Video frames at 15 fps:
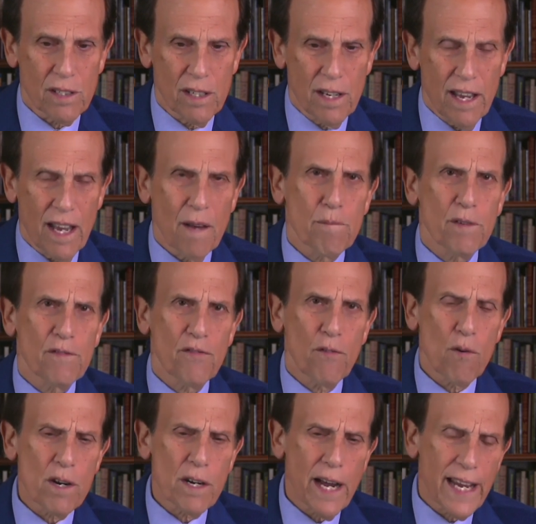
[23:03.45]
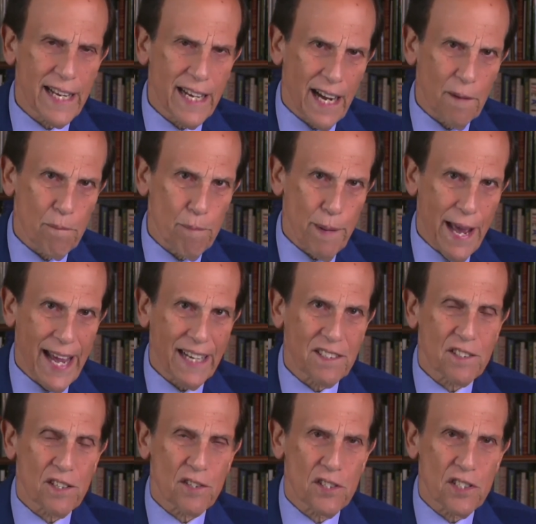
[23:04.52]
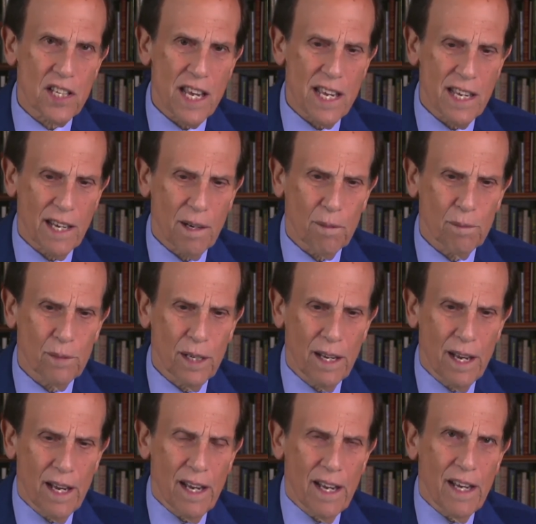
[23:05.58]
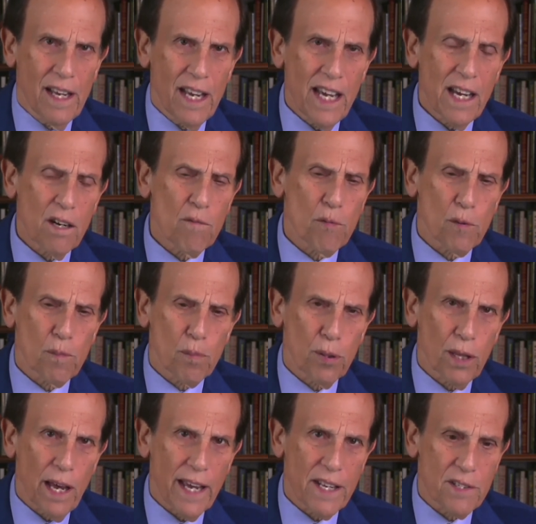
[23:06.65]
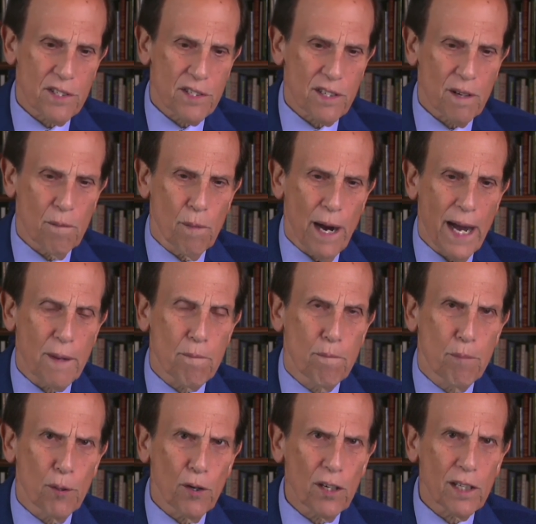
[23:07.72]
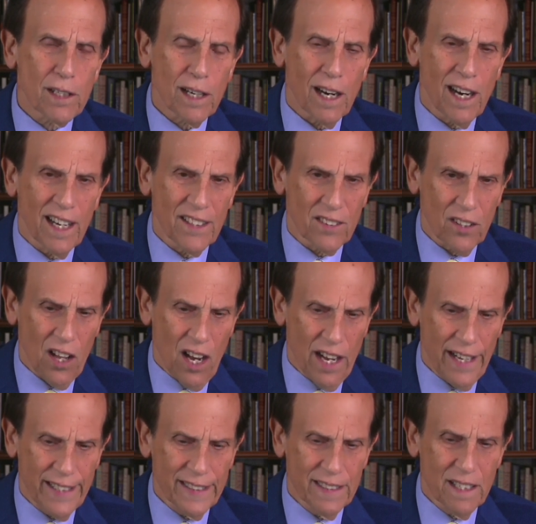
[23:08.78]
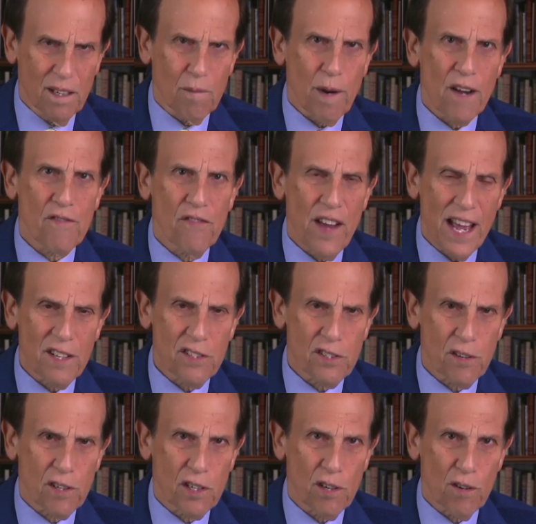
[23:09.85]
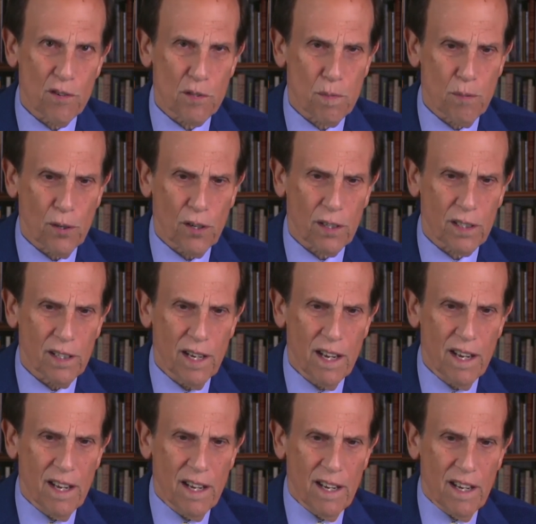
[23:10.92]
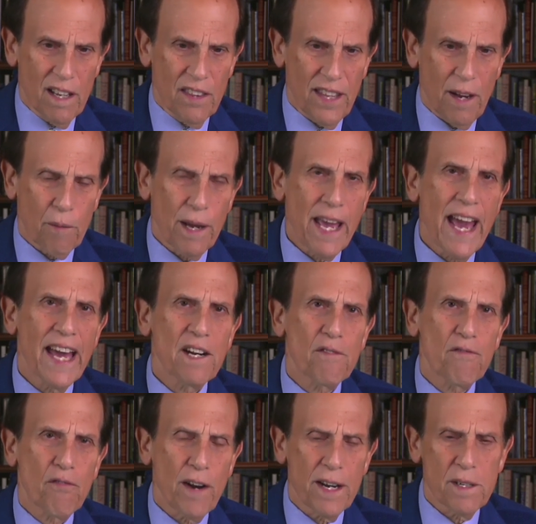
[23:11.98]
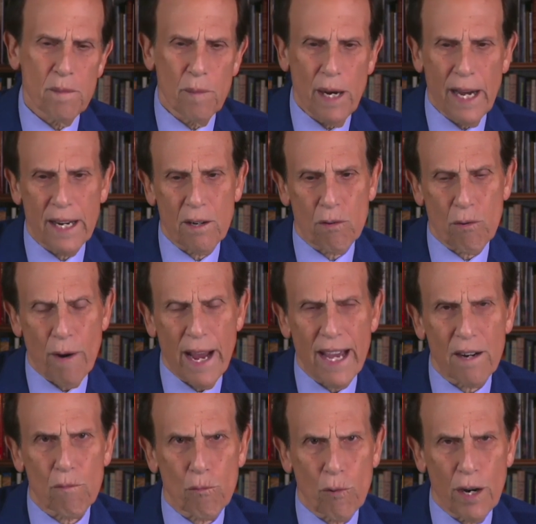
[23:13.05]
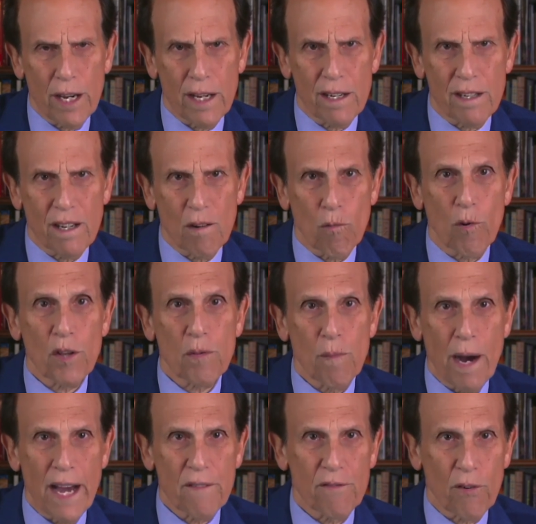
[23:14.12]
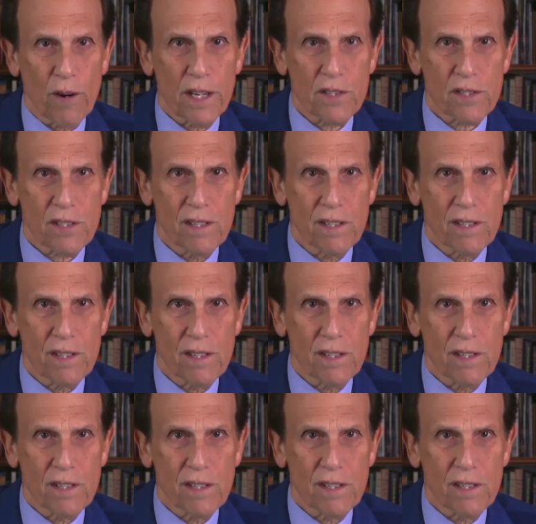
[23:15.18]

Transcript: And before I got back to see him, he had replaced my book online, my Faster Cures book, that we had a friend of mine, Grant read with my voice.